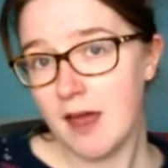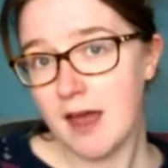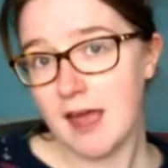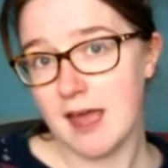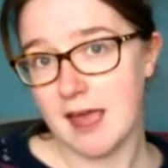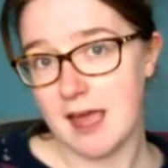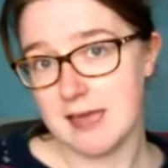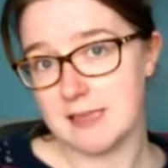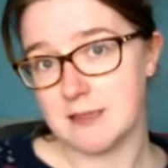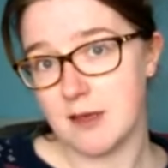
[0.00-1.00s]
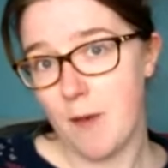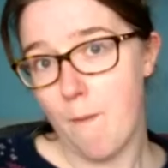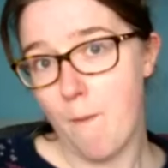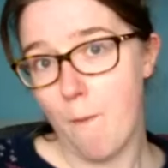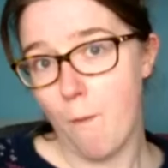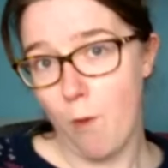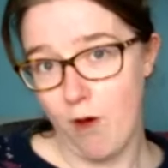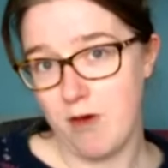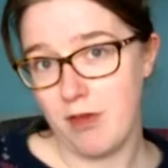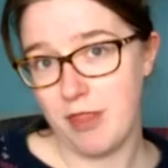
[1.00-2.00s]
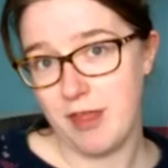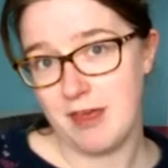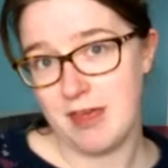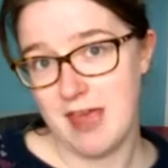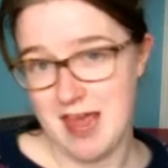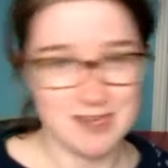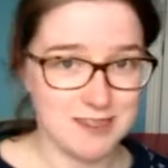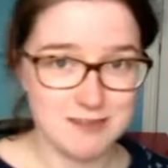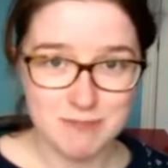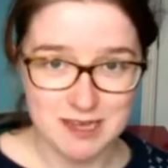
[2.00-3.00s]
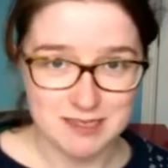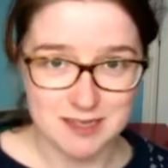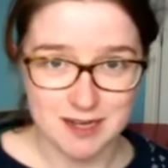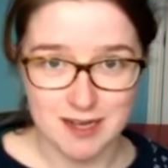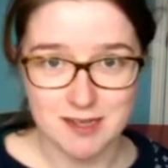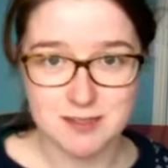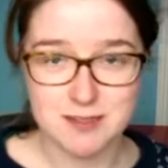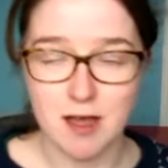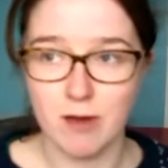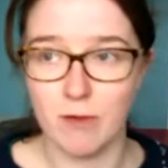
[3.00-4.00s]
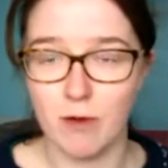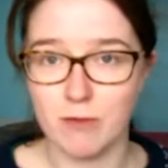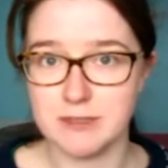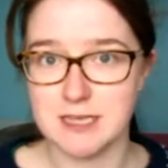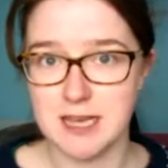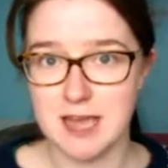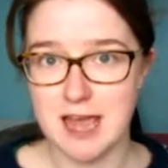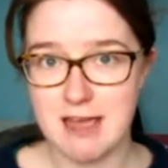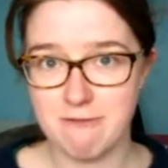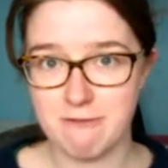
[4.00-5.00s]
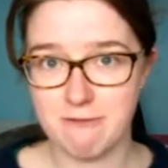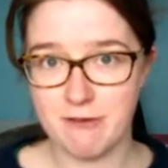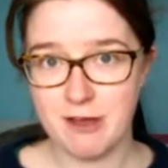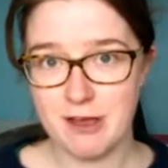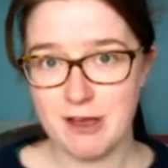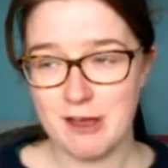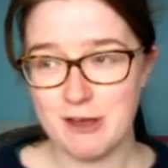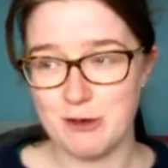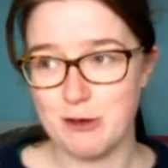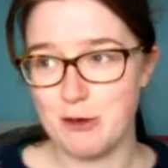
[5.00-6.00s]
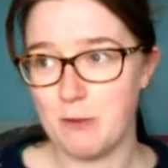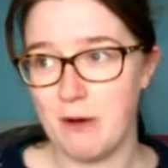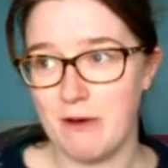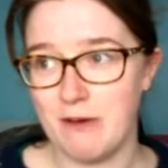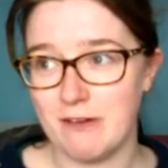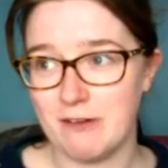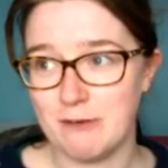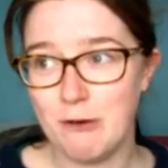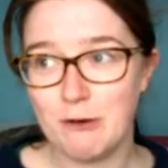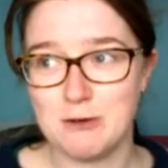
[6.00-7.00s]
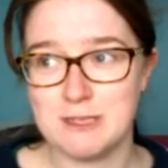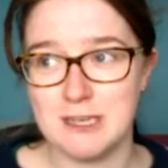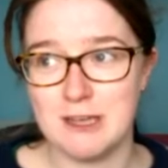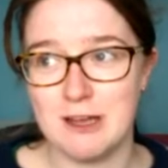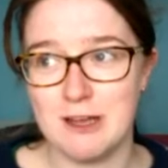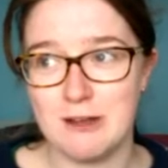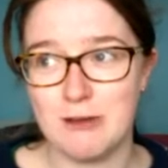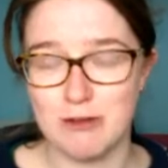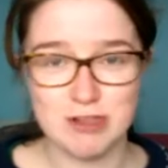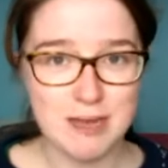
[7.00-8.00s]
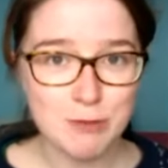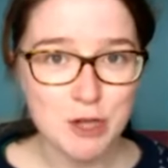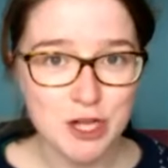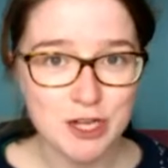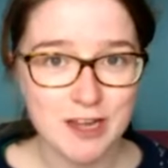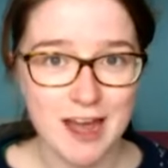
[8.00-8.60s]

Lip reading: it is worth it, basically. So obviously, if you are not using contraception